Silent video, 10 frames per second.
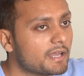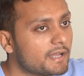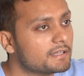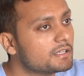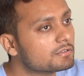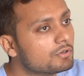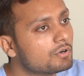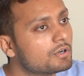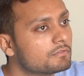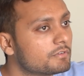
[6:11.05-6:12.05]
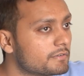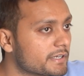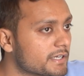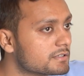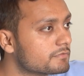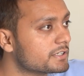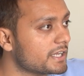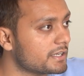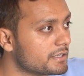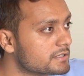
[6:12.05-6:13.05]
and then go on for a vacation for
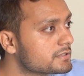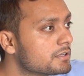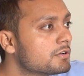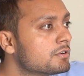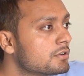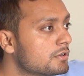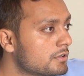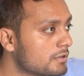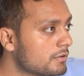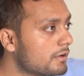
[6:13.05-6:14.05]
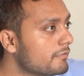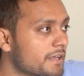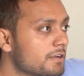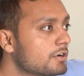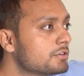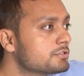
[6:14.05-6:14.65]
10 days. We are not